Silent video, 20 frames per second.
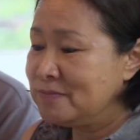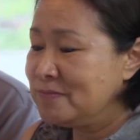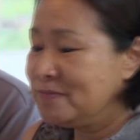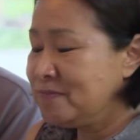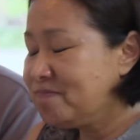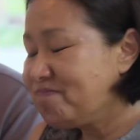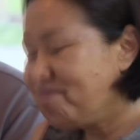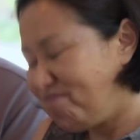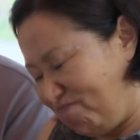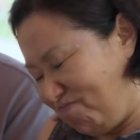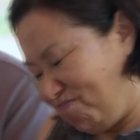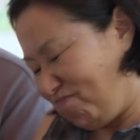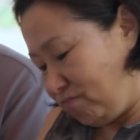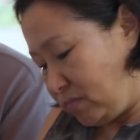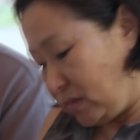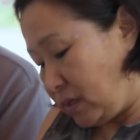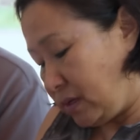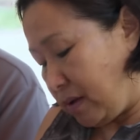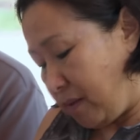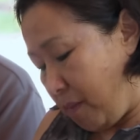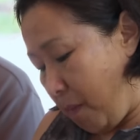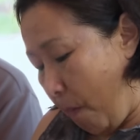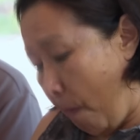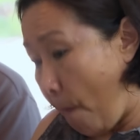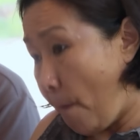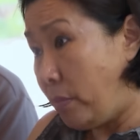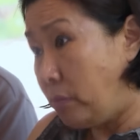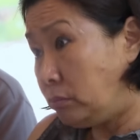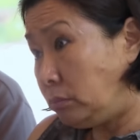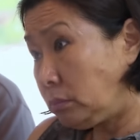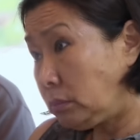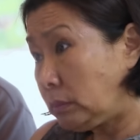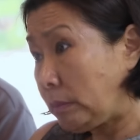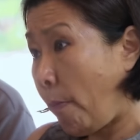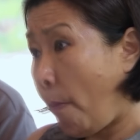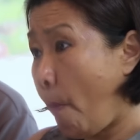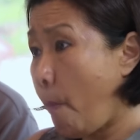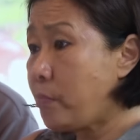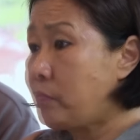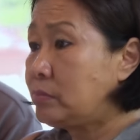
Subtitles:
I mean, it gets so slam-packed.